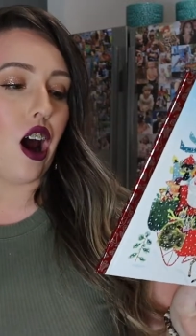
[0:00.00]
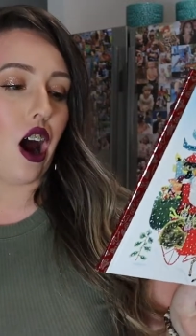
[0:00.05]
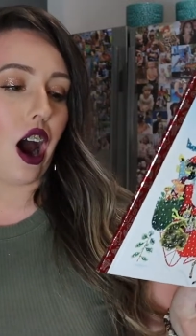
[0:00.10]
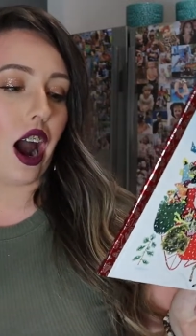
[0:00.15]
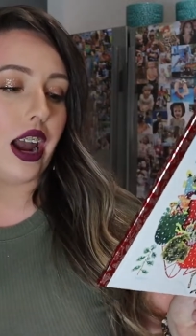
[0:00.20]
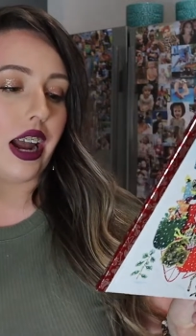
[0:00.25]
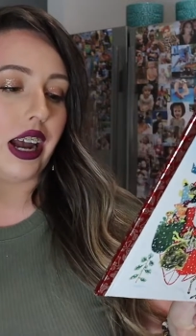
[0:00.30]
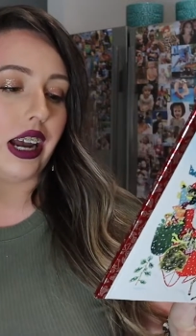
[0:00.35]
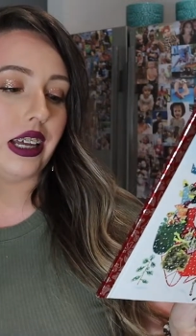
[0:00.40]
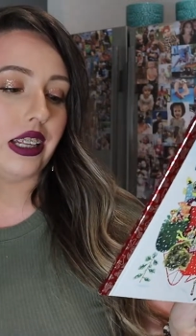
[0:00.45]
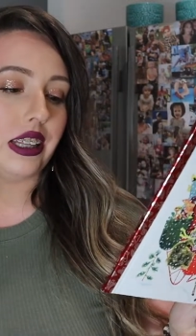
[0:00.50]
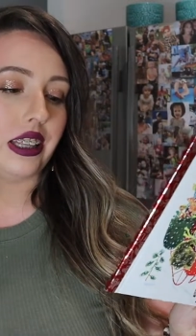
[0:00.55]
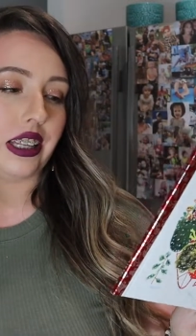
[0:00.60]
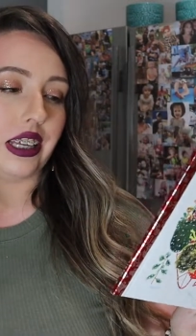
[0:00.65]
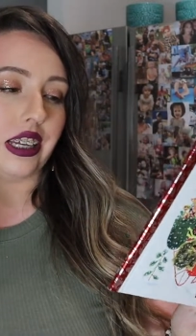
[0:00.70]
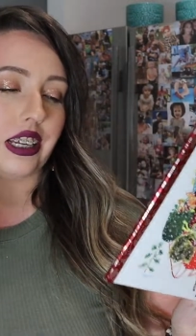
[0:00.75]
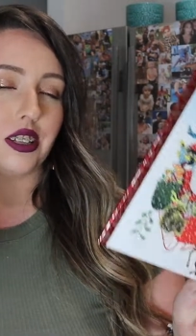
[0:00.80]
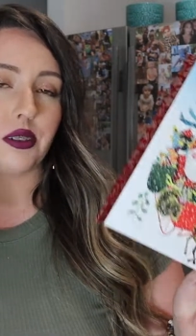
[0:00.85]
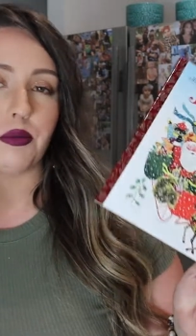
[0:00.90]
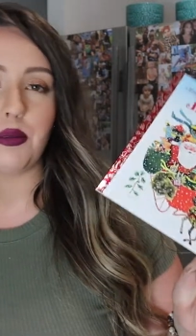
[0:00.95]
I had
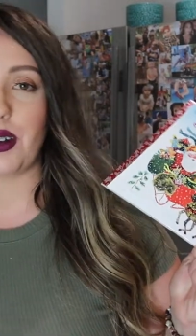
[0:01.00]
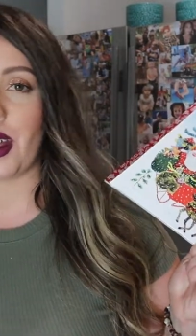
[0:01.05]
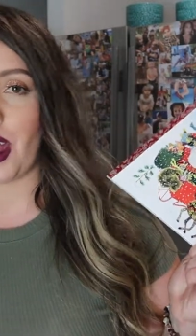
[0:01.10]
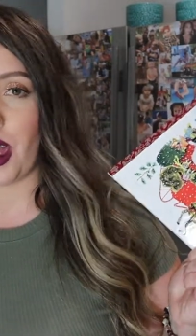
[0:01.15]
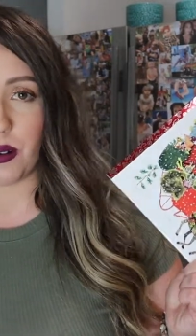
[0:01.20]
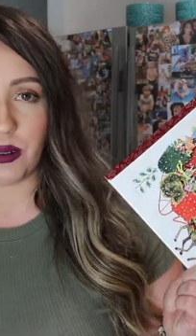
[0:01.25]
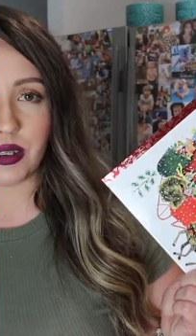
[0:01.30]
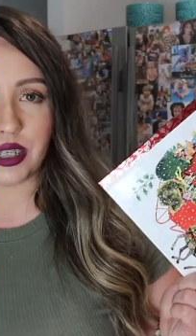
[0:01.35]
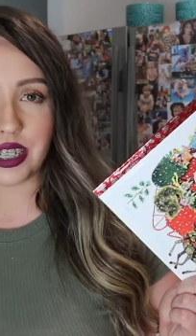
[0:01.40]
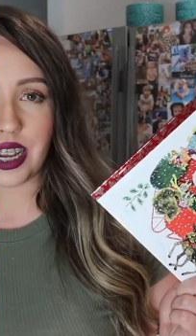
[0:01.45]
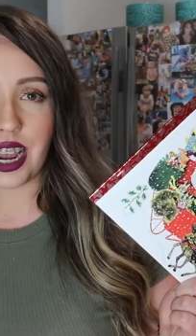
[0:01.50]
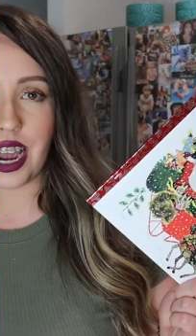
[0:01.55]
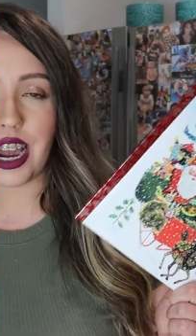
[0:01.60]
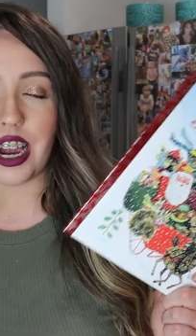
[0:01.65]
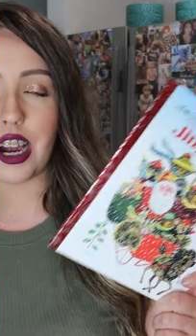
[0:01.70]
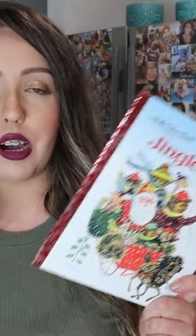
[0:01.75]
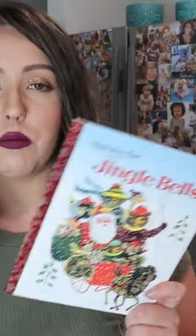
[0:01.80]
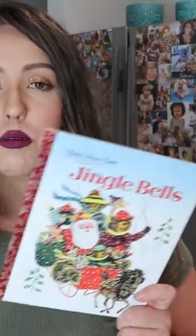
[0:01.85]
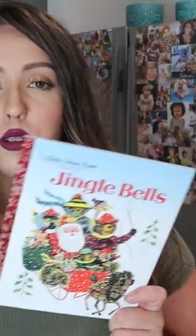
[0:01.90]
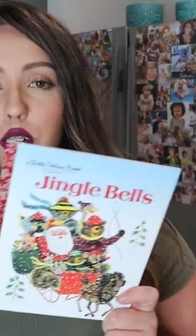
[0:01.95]
this when I was young.
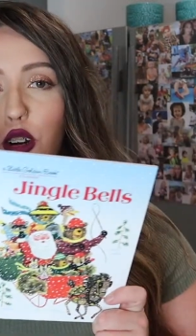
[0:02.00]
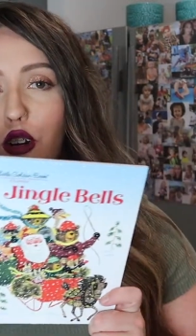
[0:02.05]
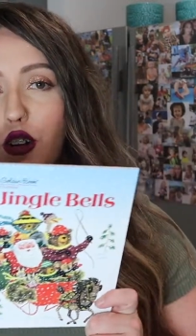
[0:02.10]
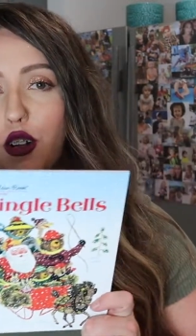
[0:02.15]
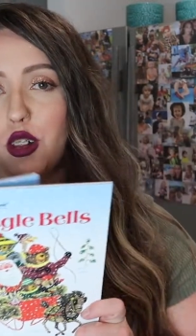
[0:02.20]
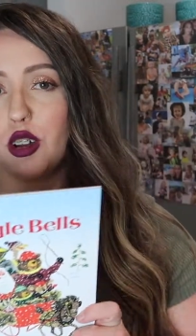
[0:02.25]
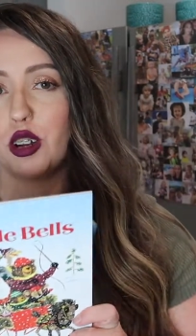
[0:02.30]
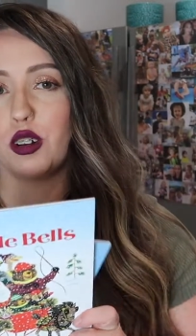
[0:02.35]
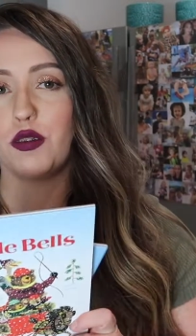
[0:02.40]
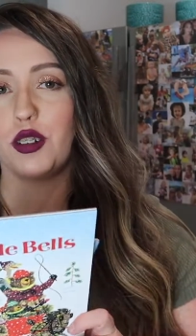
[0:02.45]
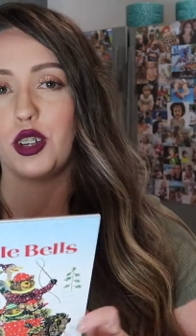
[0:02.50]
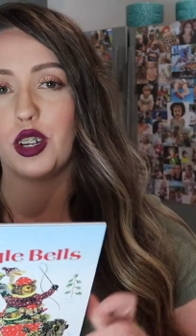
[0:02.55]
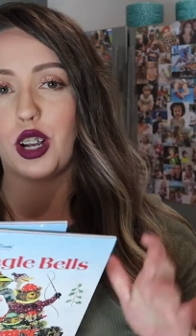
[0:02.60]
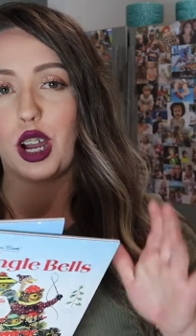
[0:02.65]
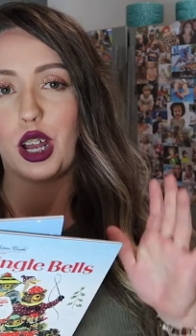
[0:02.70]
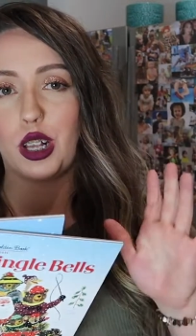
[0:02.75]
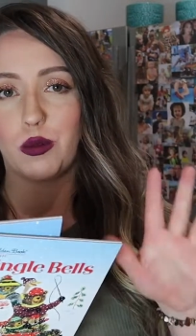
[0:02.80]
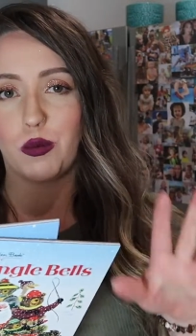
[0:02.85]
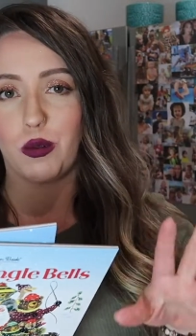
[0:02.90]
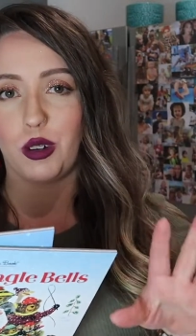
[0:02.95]
I'm sure a lot of you
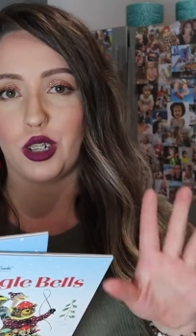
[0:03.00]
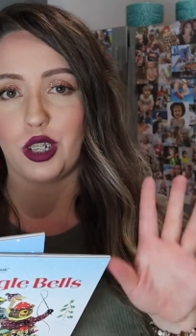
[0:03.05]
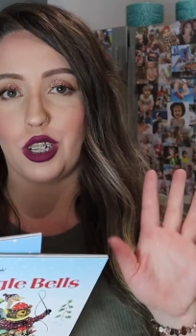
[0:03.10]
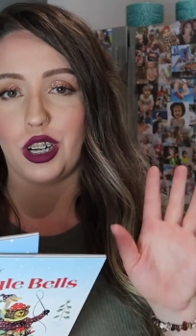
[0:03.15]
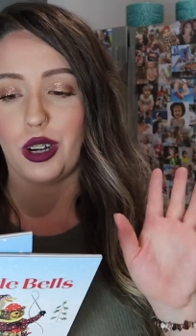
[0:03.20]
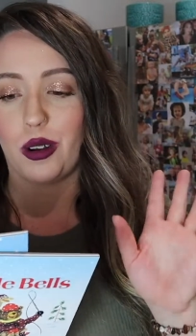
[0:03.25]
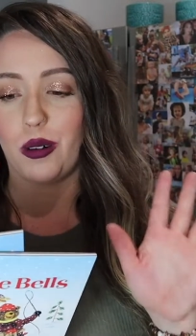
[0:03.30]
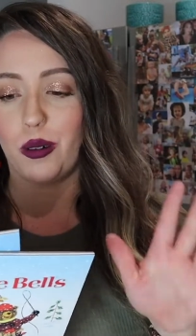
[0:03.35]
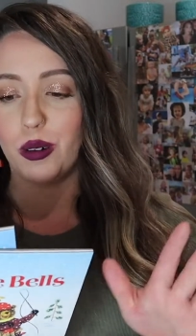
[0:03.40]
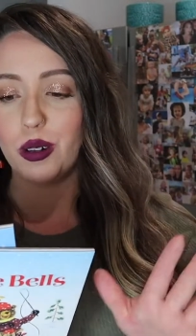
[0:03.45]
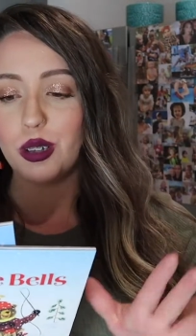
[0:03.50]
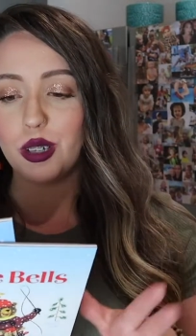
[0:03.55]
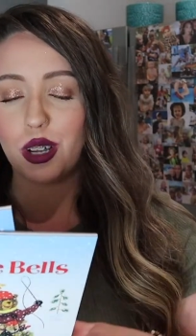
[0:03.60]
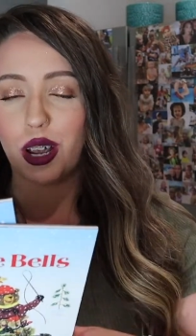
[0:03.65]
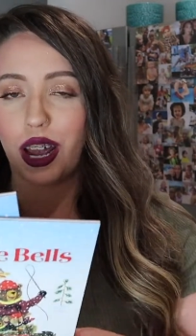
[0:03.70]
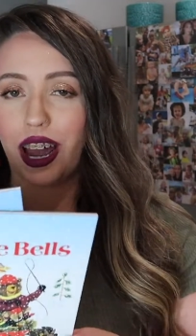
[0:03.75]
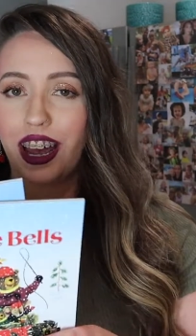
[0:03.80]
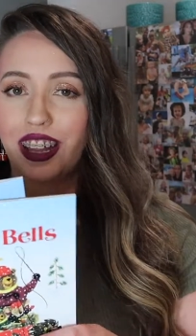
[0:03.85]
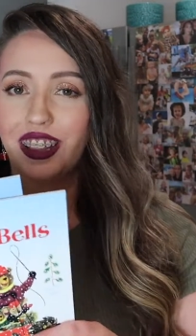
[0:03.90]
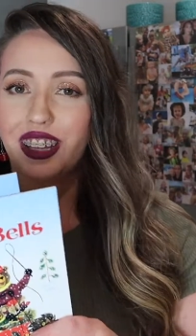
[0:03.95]
guys watching also
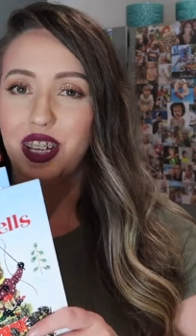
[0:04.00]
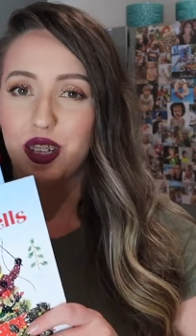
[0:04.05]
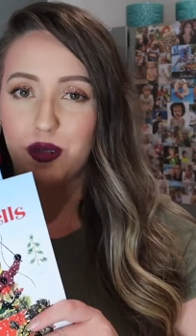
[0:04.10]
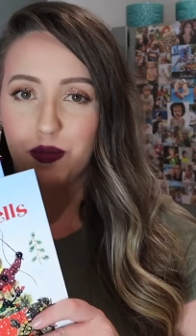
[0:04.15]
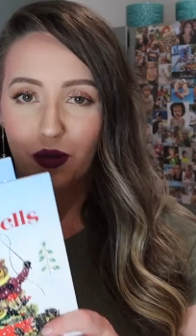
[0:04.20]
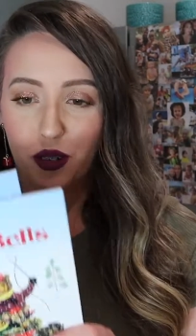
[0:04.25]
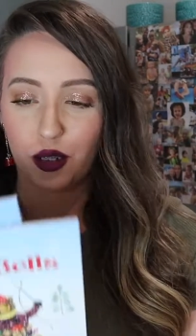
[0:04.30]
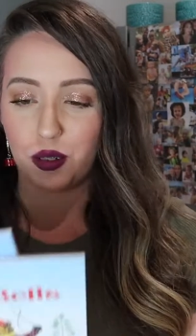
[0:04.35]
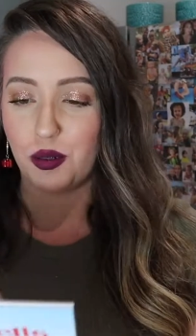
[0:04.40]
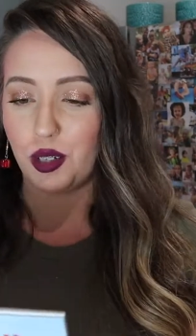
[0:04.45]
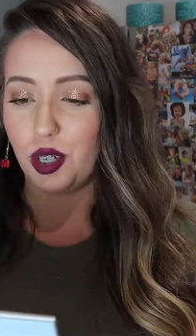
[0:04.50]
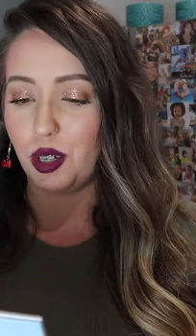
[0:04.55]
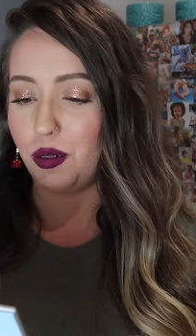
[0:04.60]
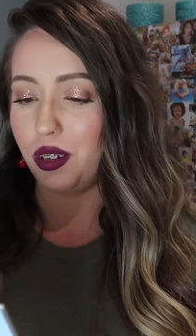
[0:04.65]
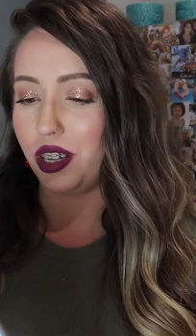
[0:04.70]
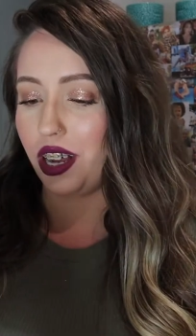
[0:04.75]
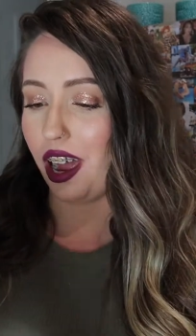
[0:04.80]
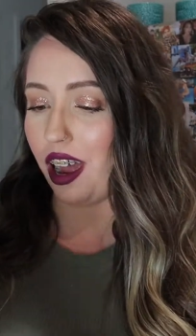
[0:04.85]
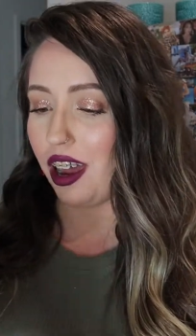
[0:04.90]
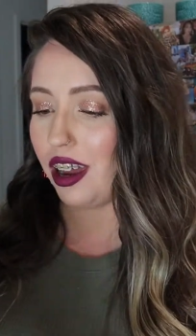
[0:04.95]
had these books when you were
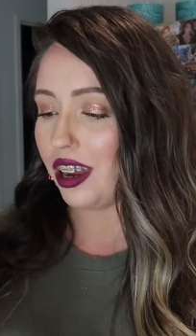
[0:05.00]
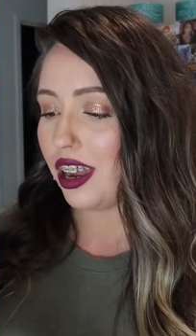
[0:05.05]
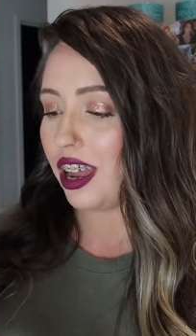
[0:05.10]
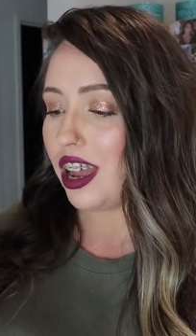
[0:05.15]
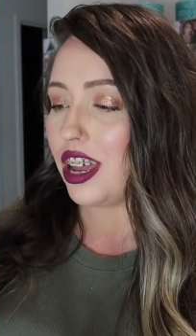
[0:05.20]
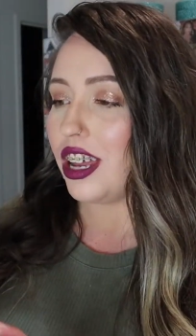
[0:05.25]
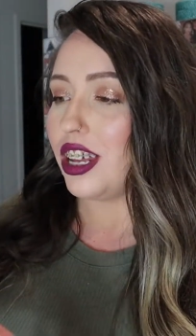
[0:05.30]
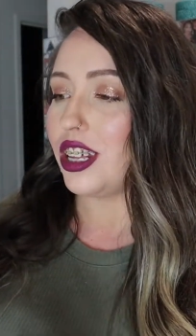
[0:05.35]
young.